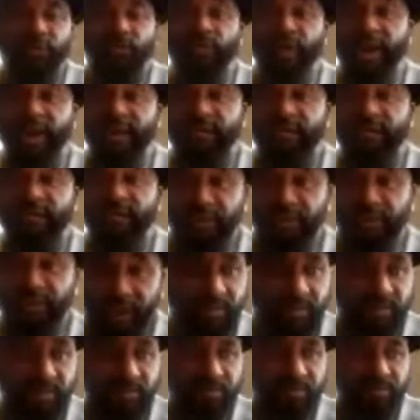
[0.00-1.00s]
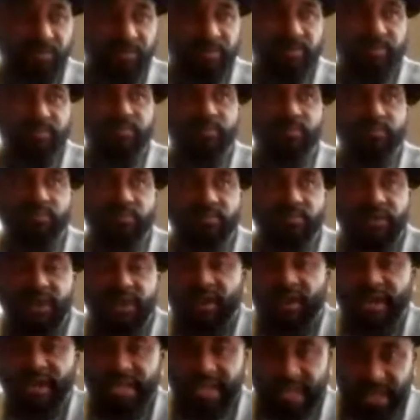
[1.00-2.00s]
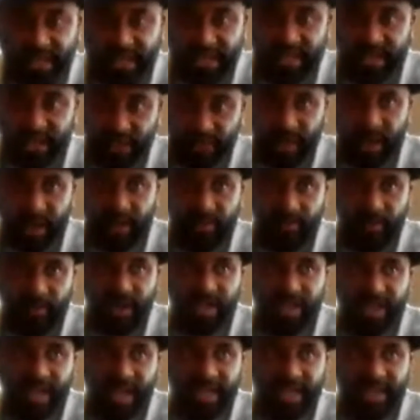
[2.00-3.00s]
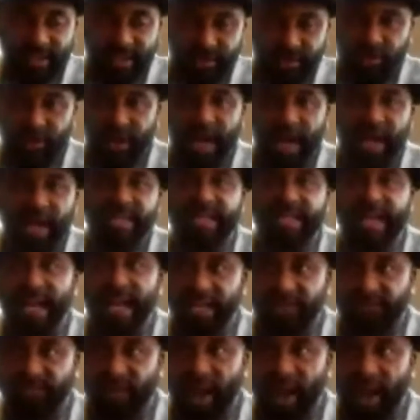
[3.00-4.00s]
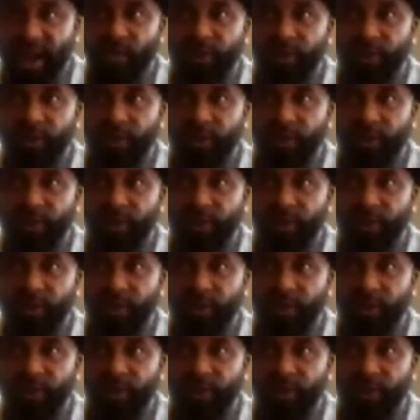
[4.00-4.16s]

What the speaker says: whatever their existence may be that they're not satisfied